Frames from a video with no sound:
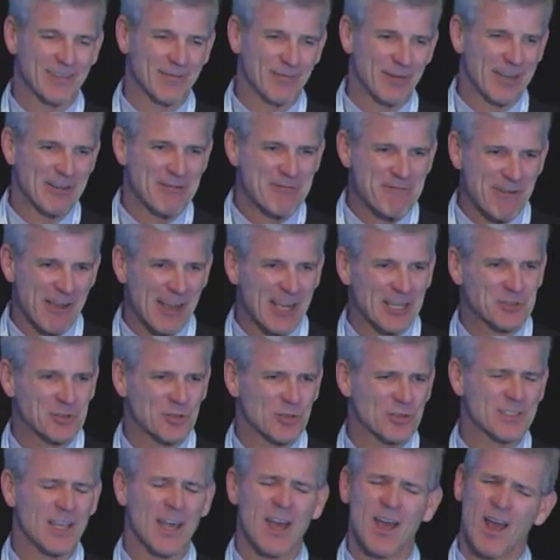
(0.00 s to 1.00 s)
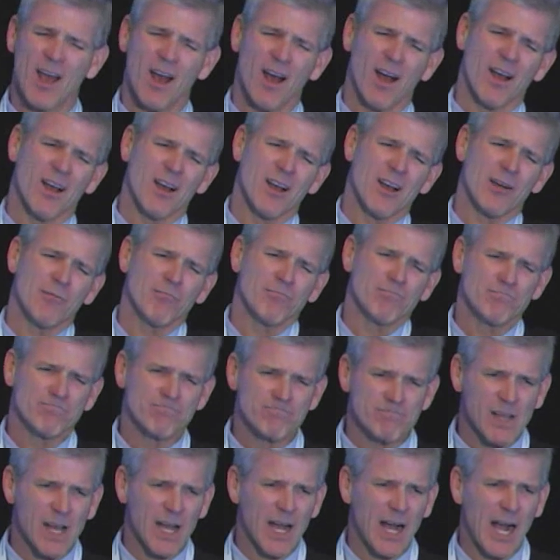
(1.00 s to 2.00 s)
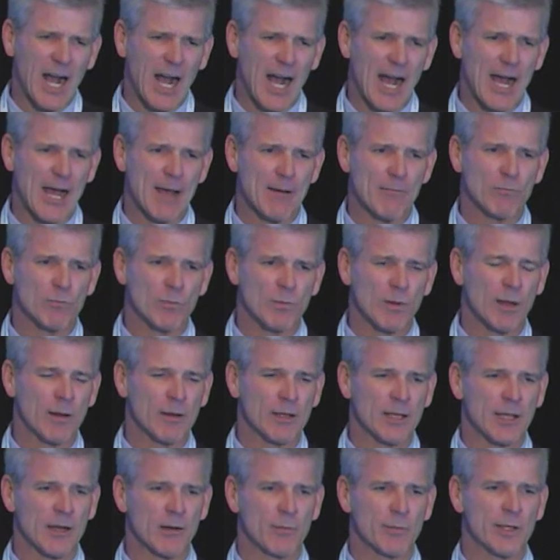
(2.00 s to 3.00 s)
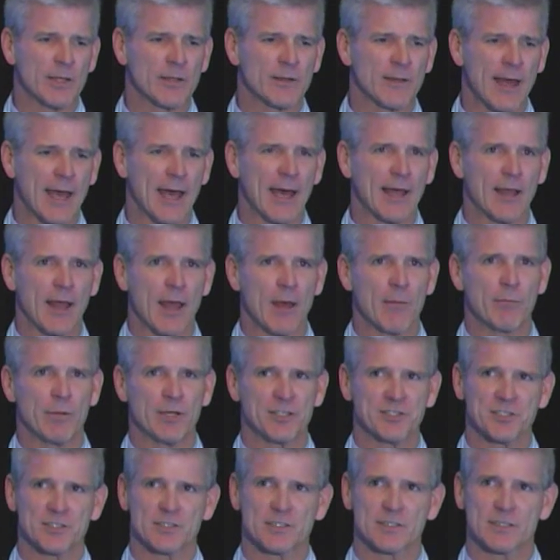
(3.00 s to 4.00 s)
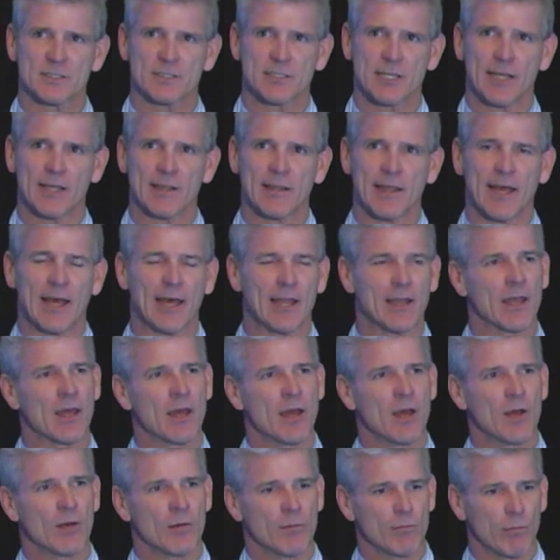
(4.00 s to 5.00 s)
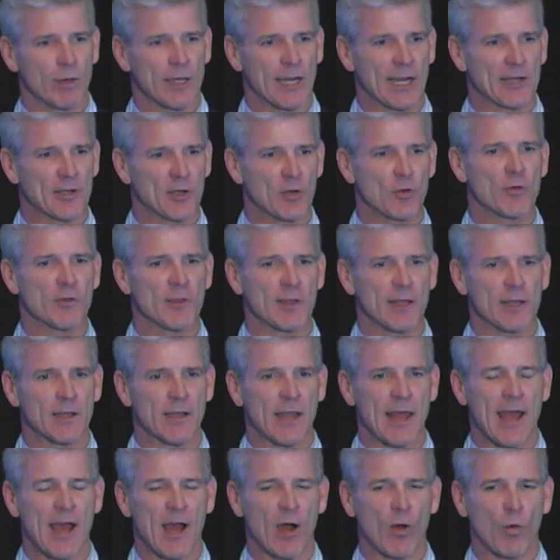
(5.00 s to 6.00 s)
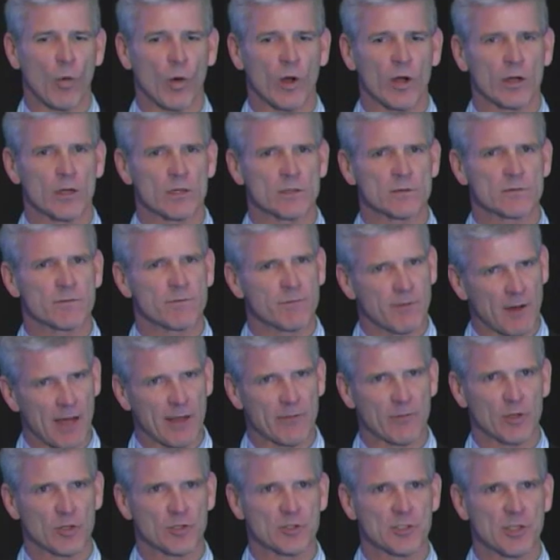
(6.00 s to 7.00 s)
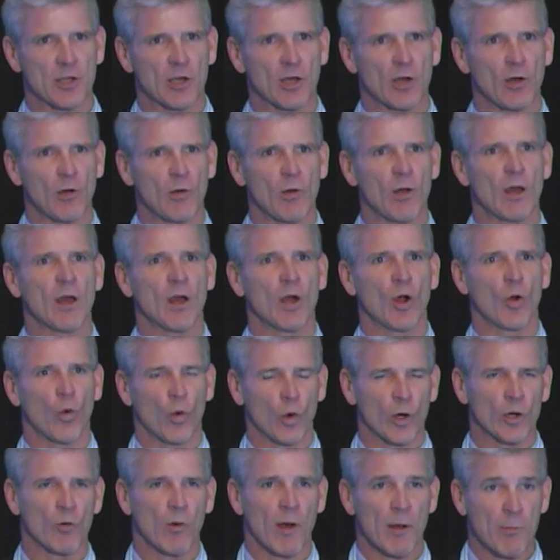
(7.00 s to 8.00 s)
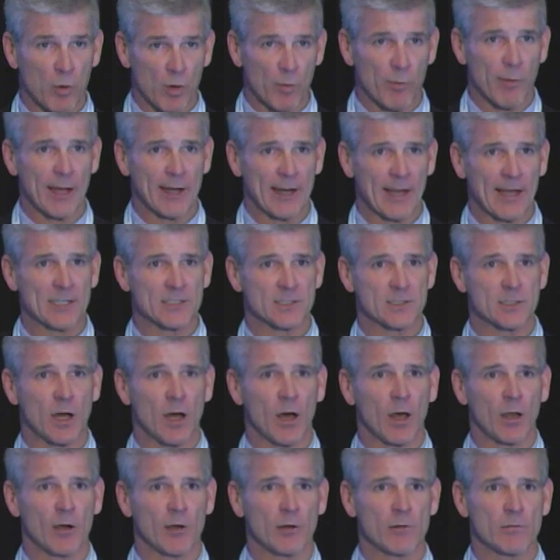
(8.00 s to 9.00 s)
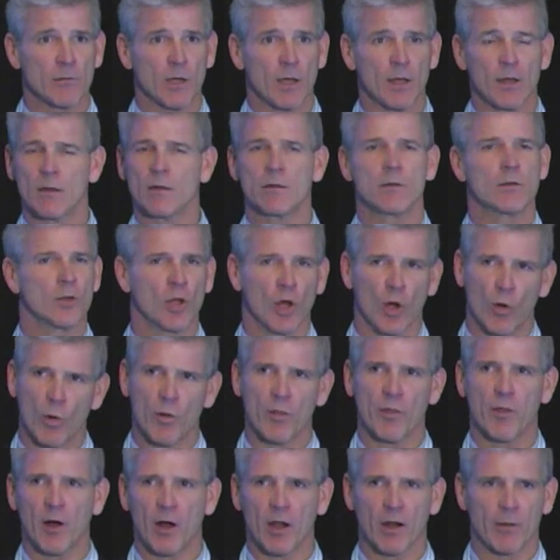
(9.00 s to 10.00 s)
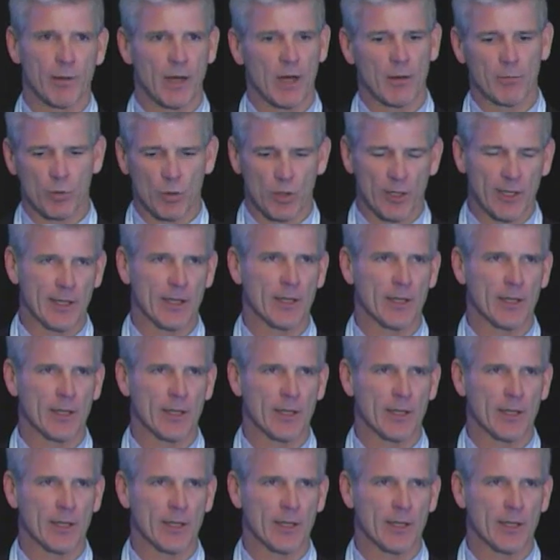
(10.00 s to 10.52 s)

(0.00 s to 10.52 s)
manufacturers? I'm not going to be that ambitious to say that, but I do think now, whereas 5 years ago, where do I put my next dollar? No one thought about putting